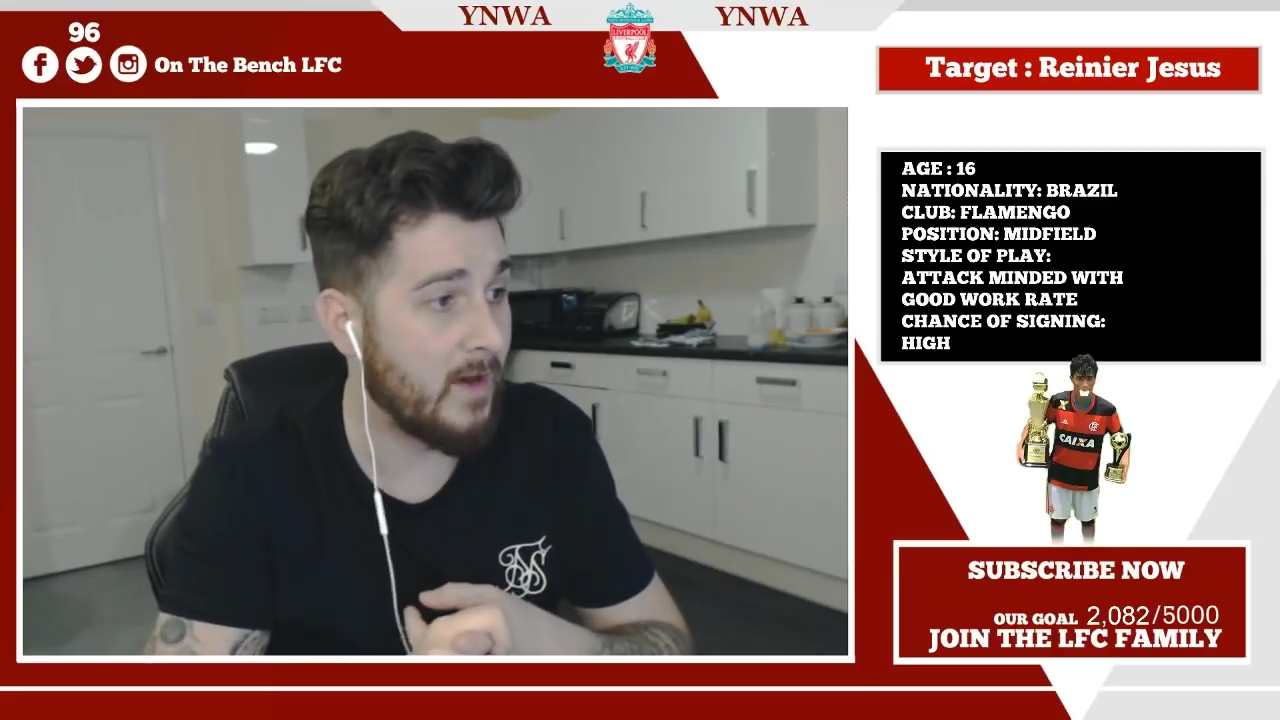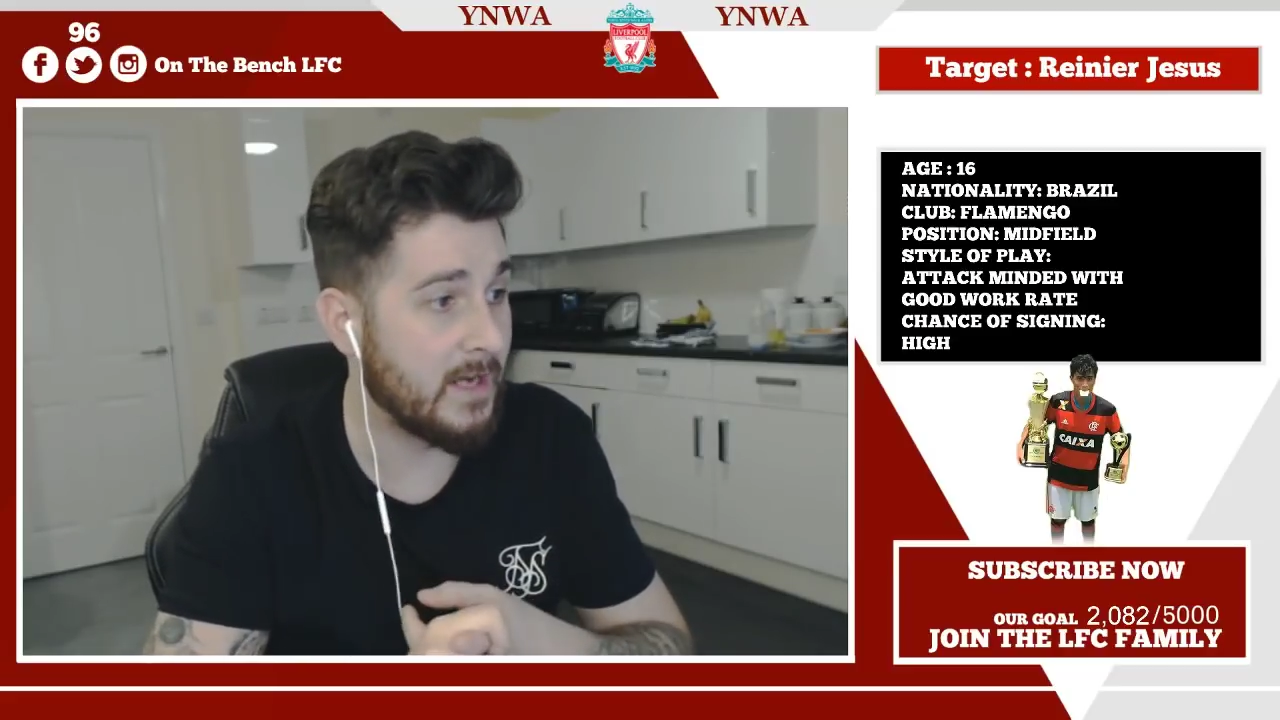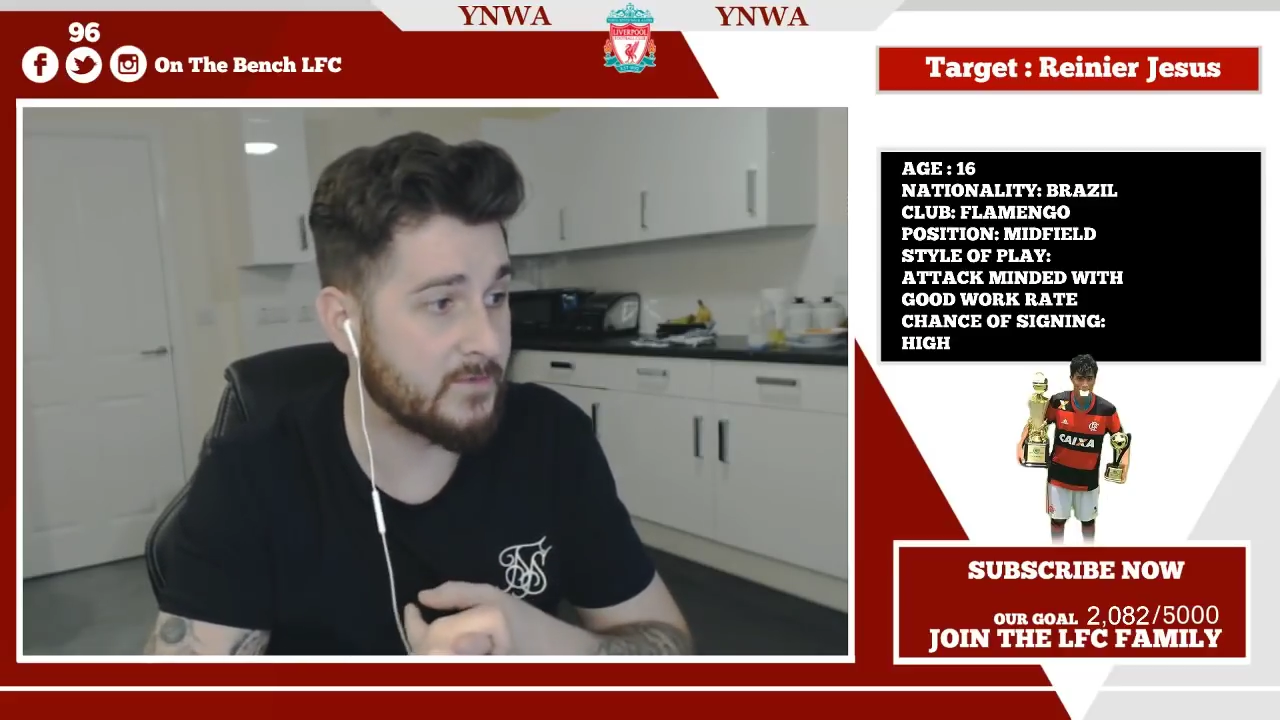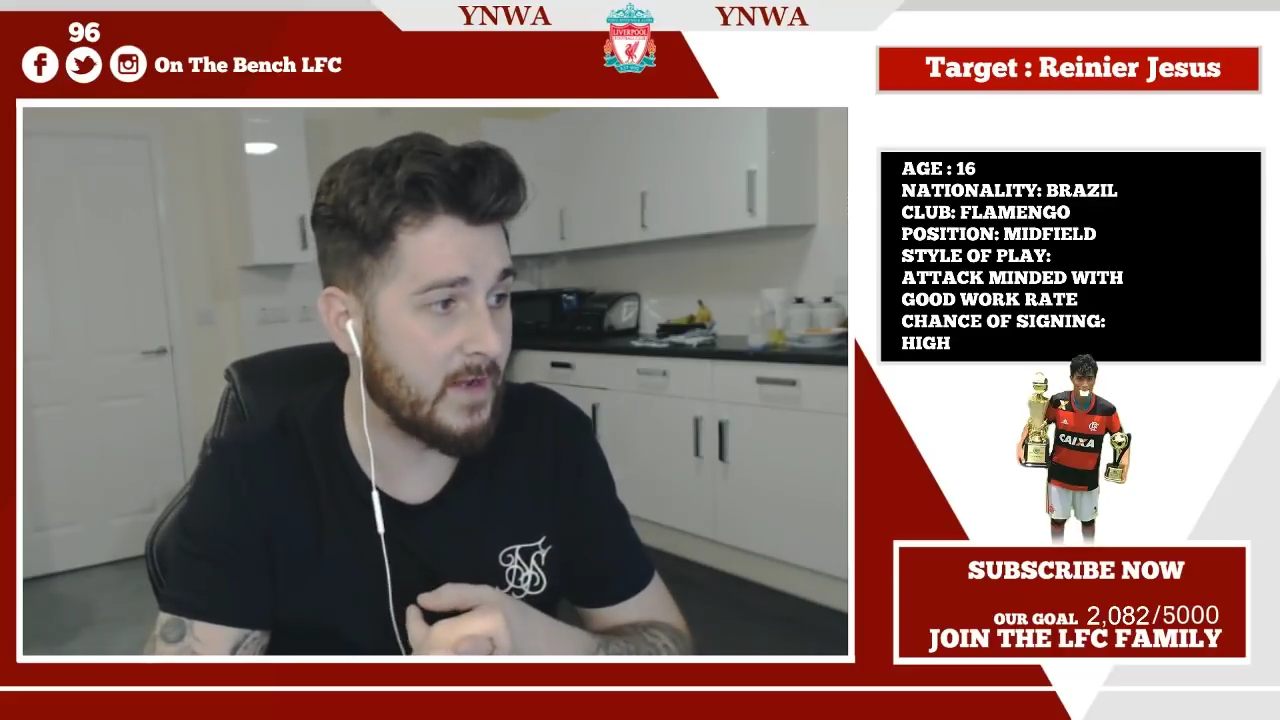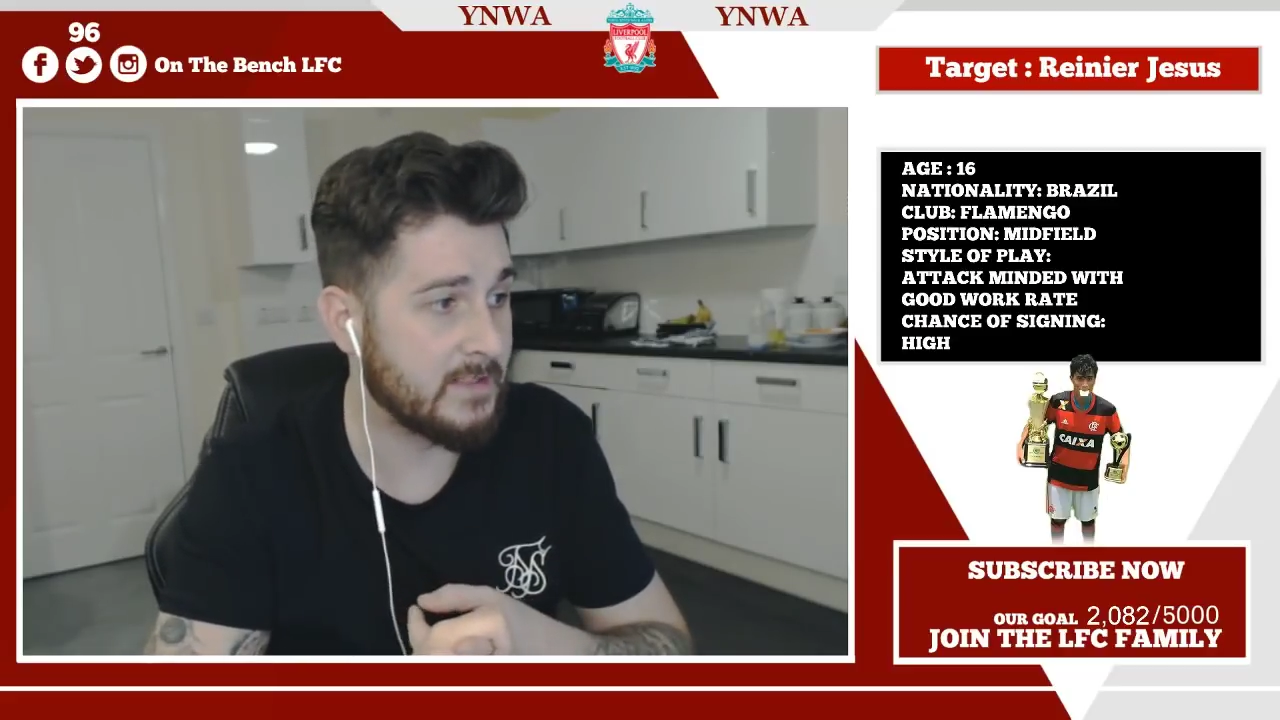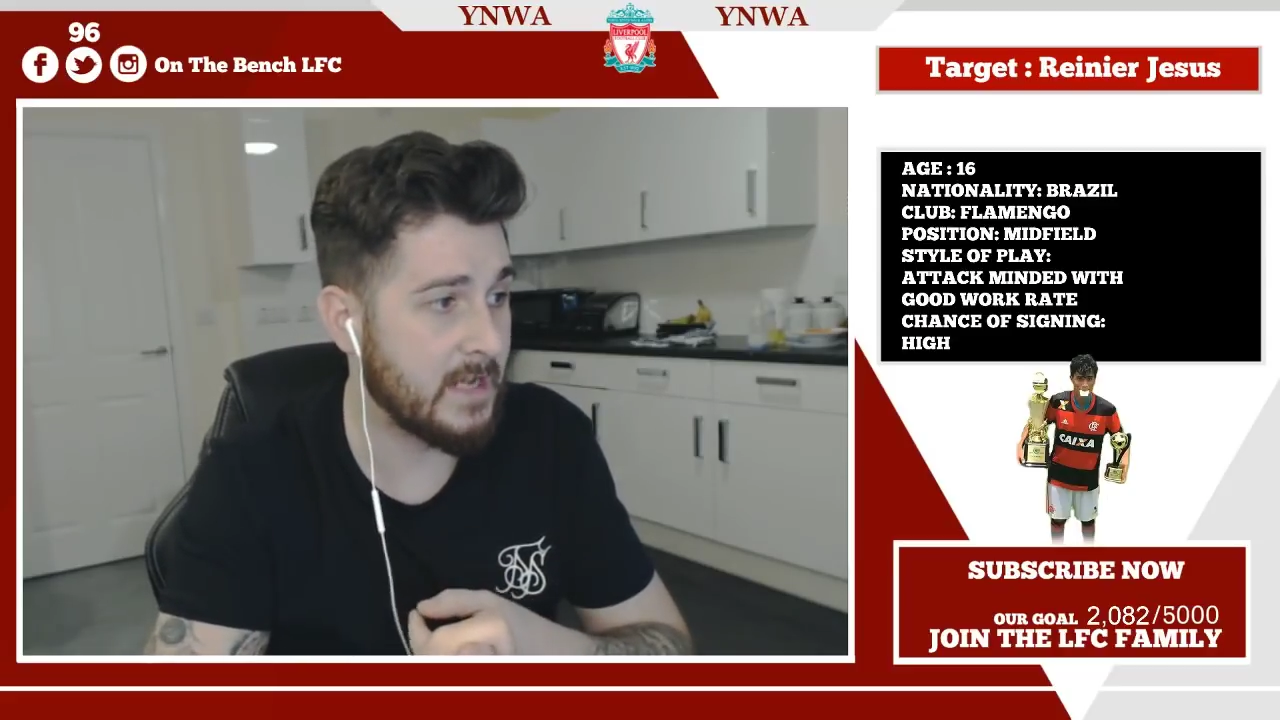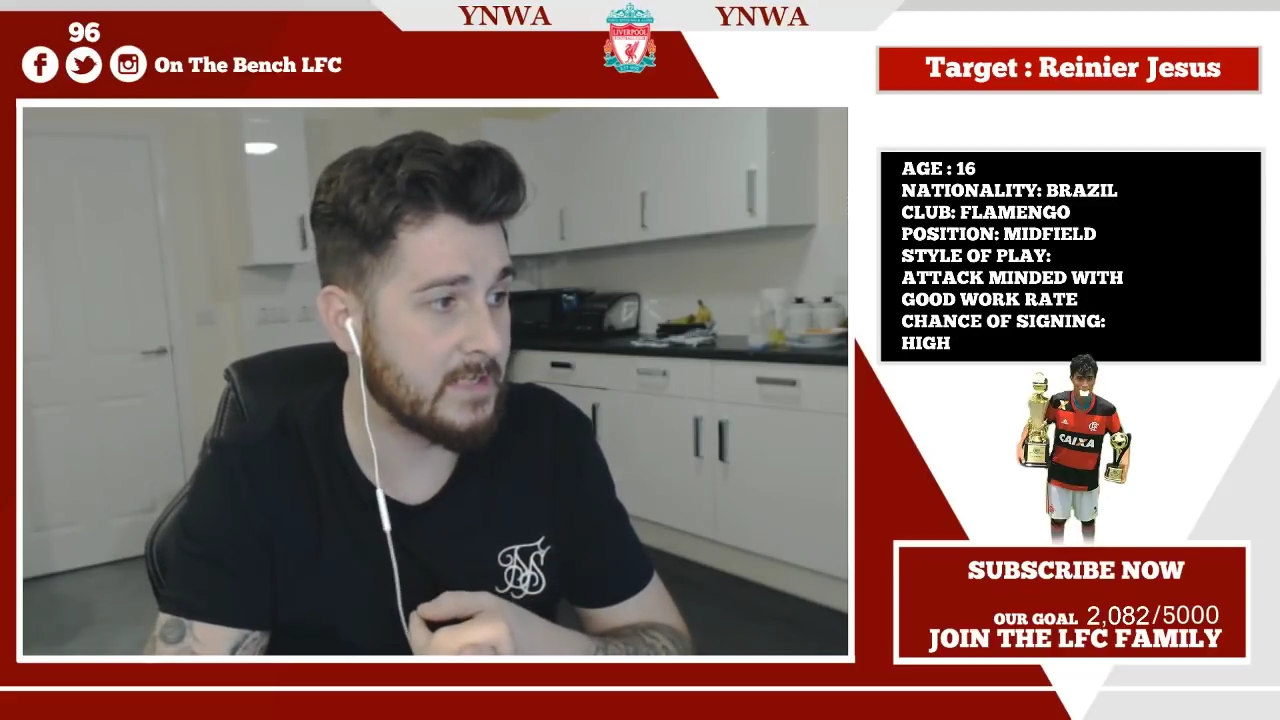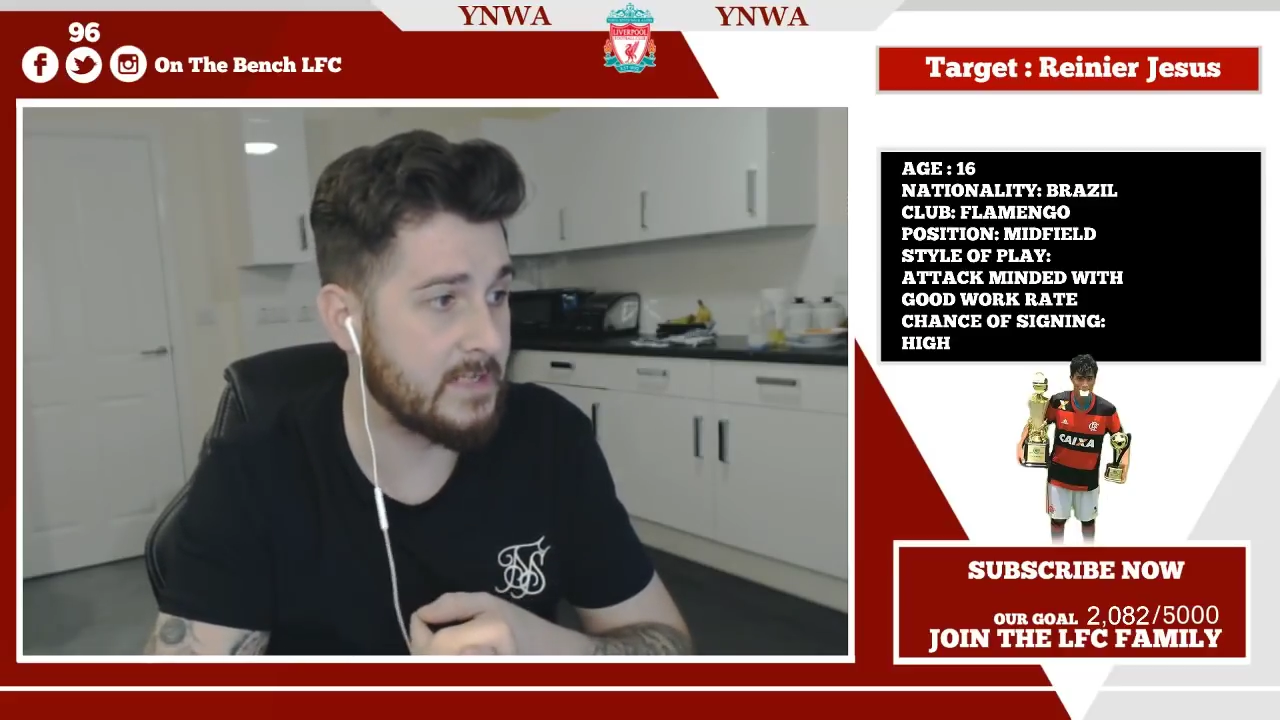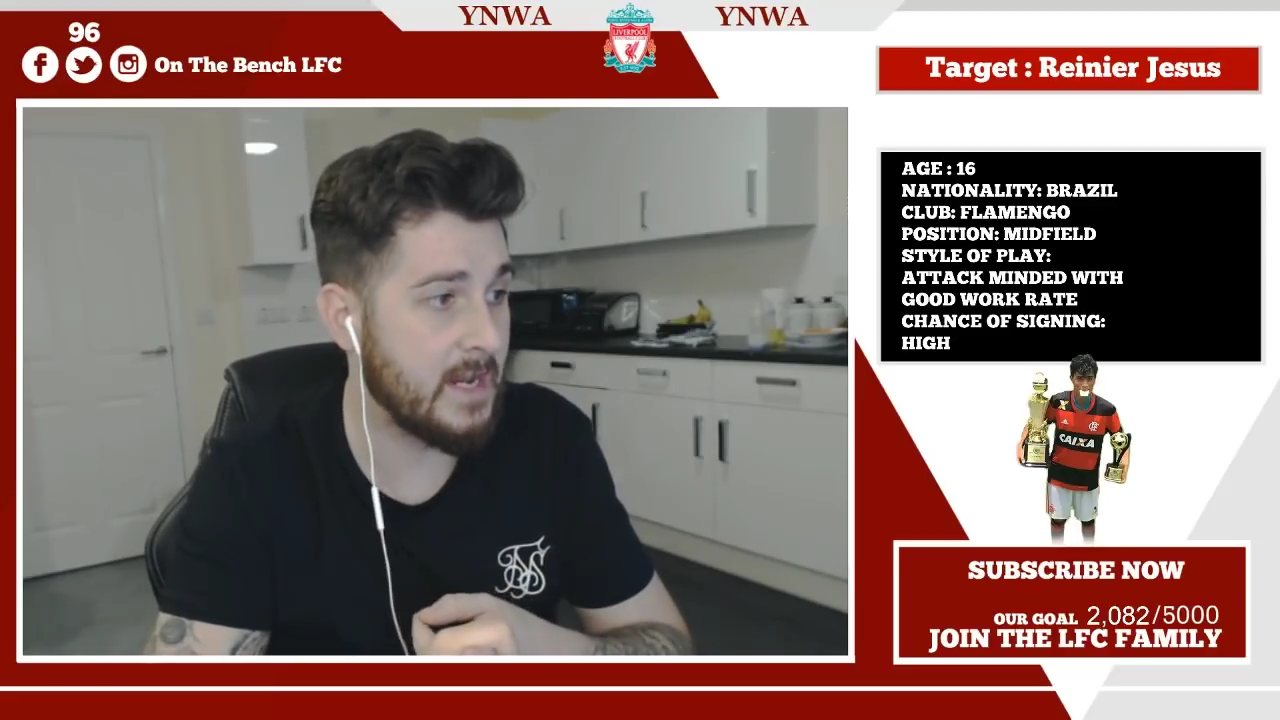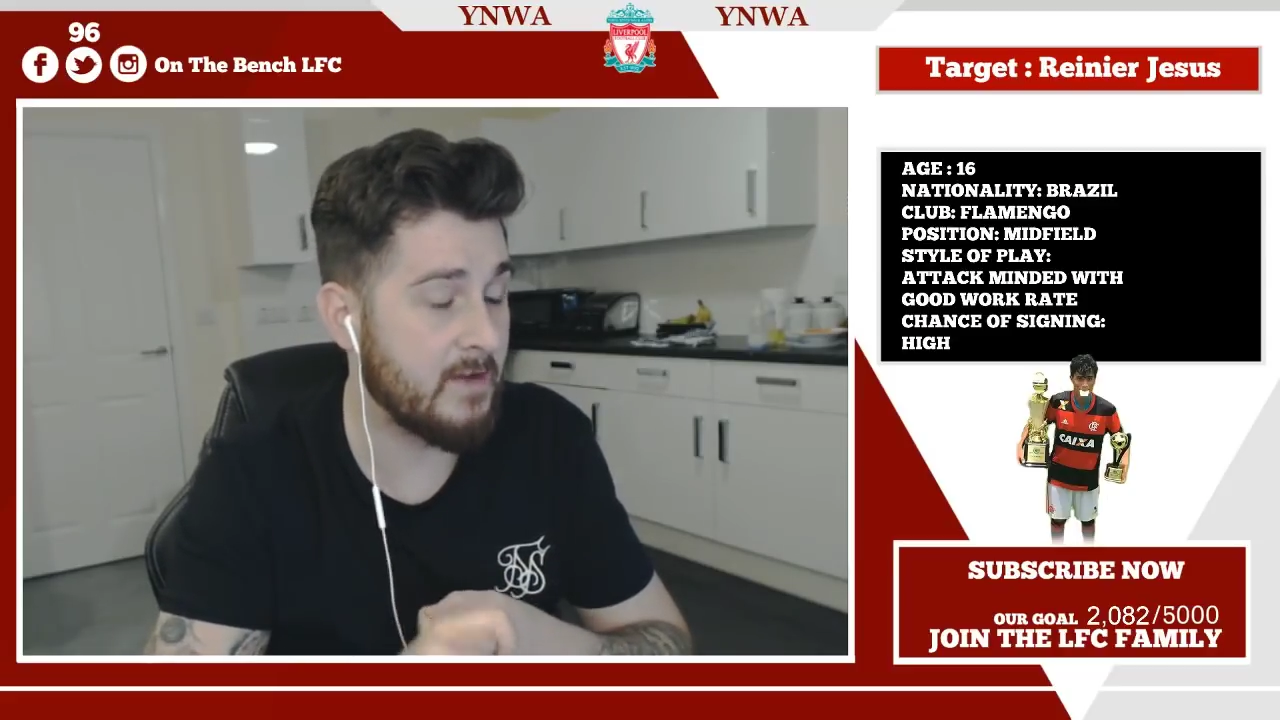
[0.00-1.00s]
rate's
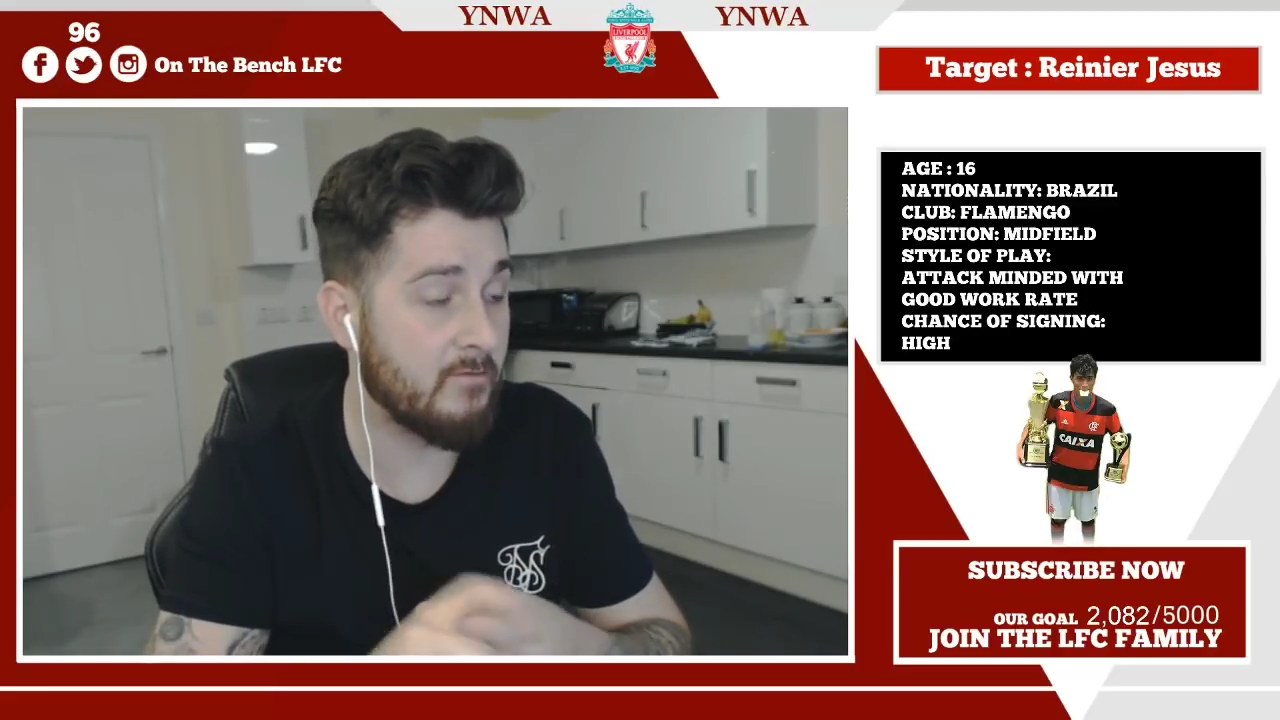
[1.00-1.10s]
fantastic.